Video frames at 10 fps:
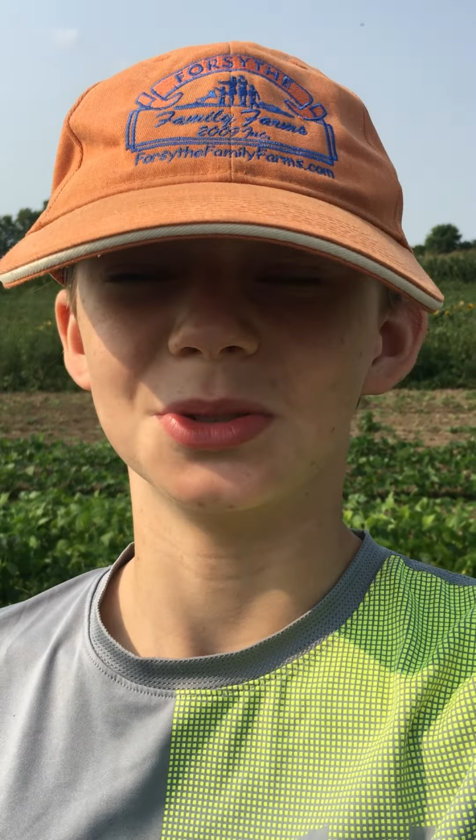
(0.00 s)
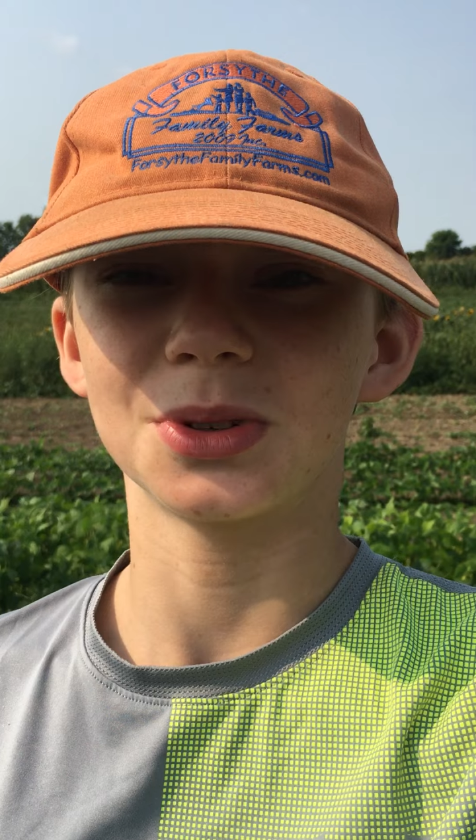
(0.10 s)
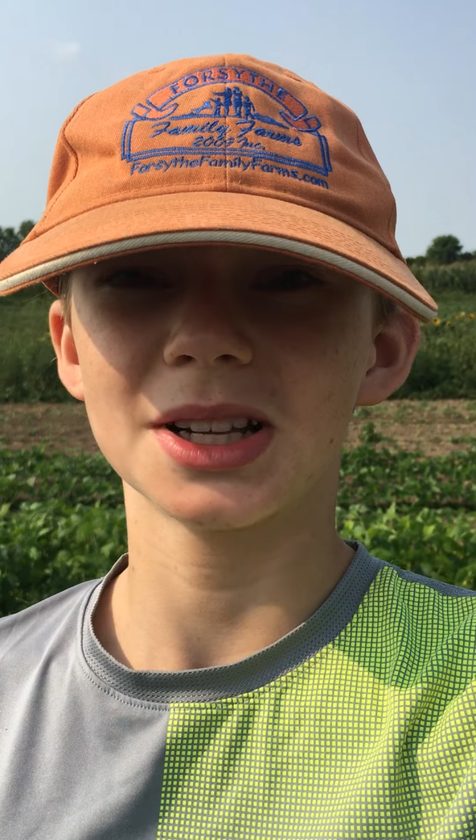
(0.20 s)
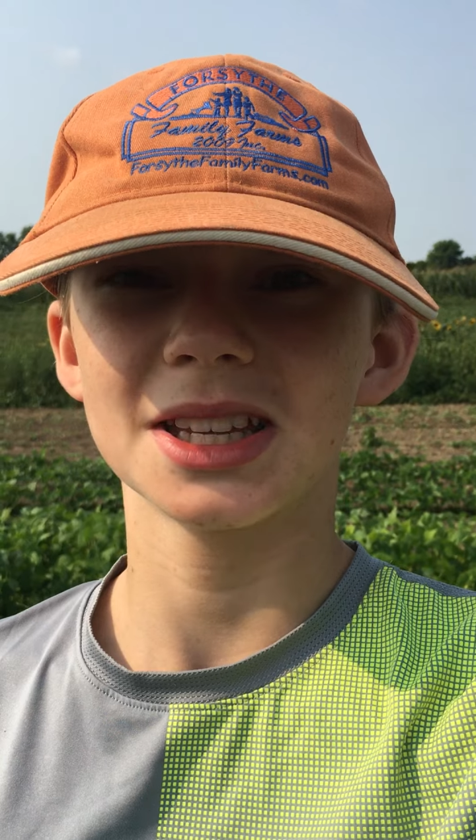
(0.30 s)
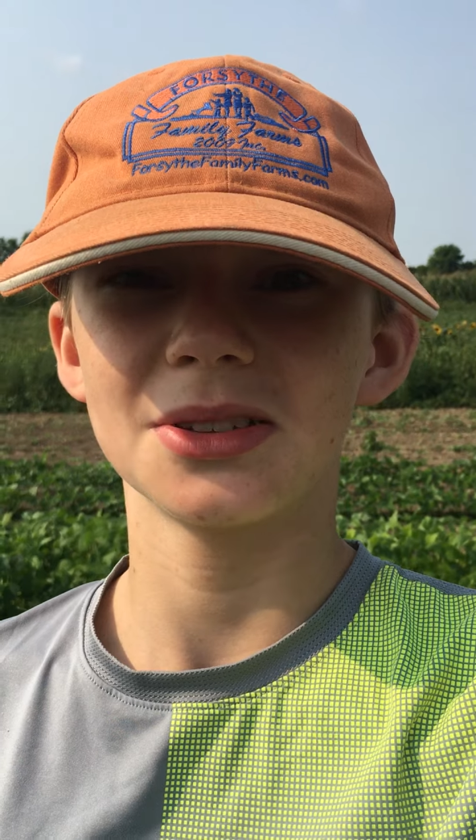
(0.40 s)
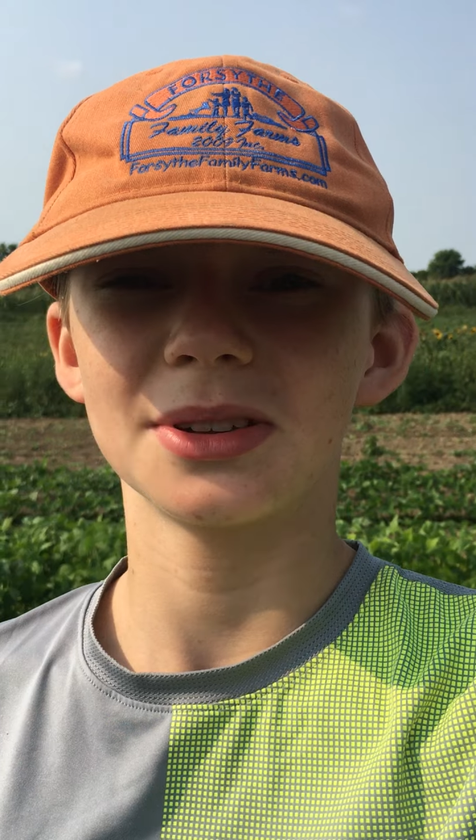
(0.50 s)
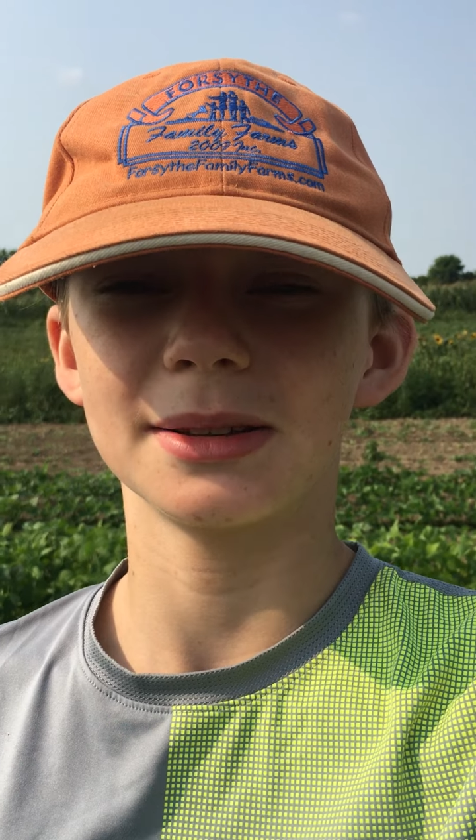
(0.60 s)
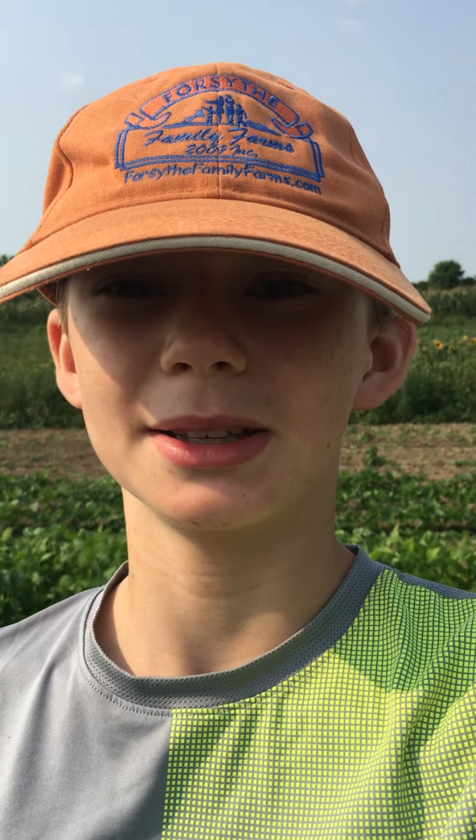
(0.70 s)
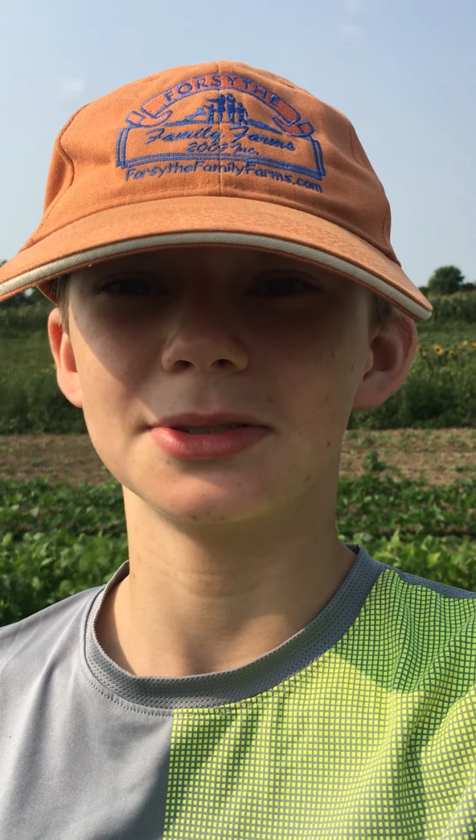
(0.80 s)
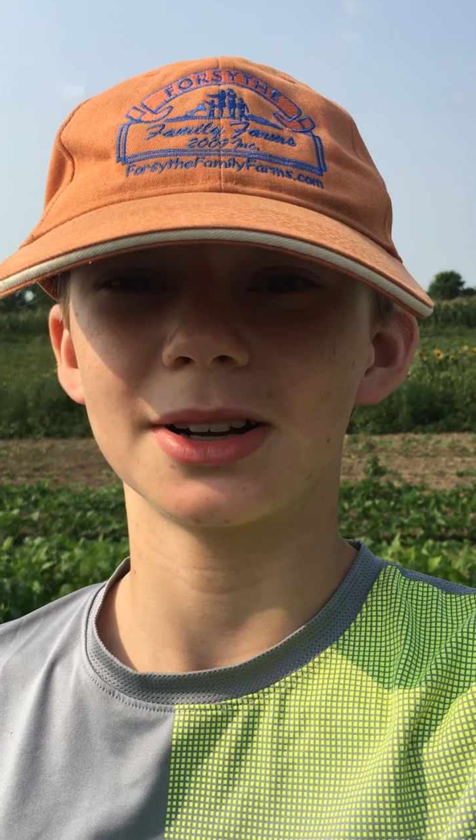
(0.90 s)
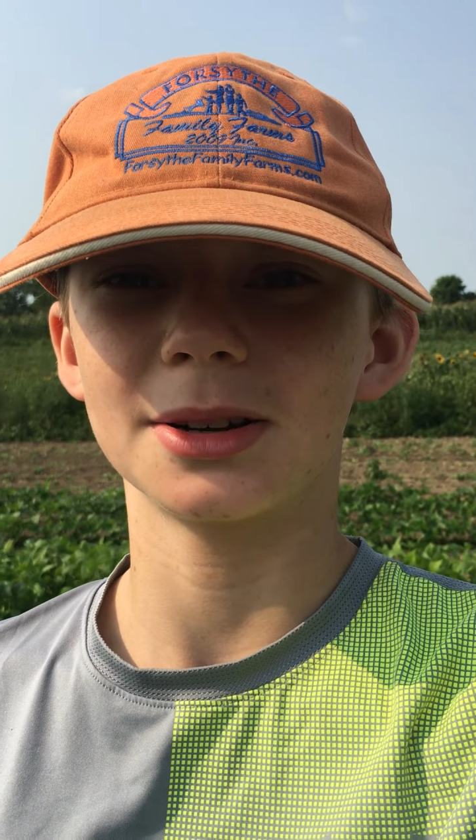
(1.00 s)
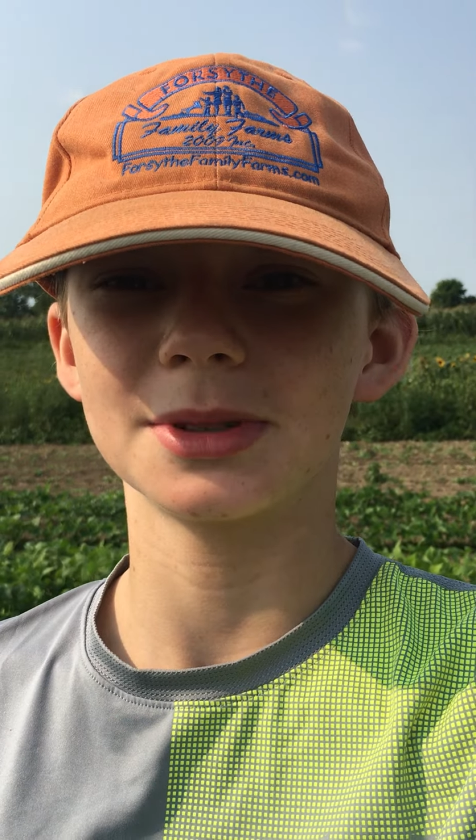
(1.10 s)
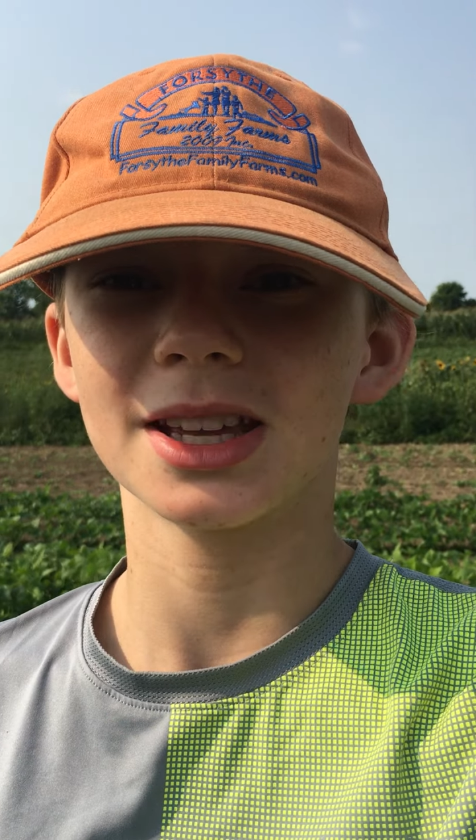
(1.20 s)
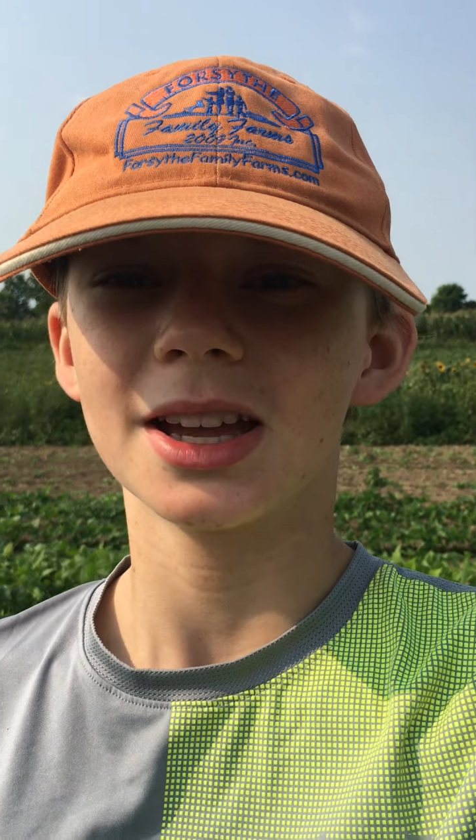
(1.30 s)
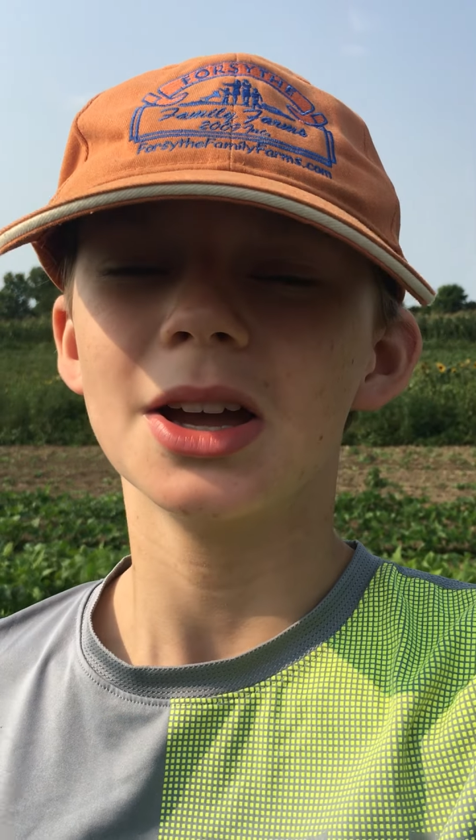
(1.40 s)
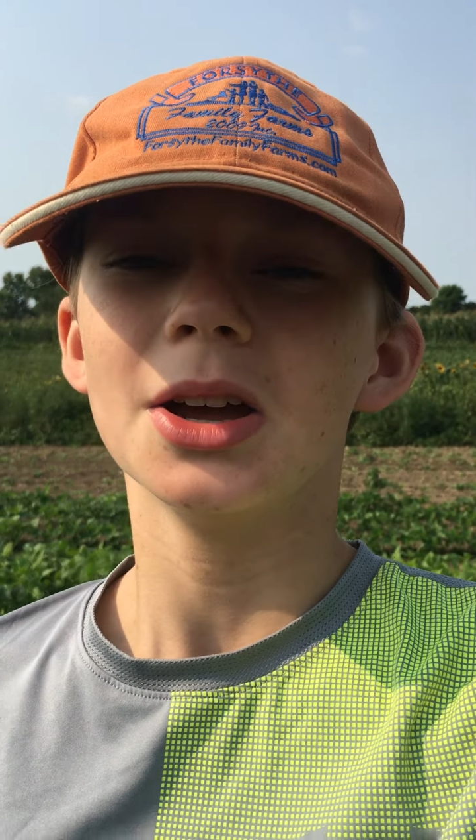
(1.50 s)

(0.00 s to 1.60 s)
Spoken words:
the Forsyth Family Farms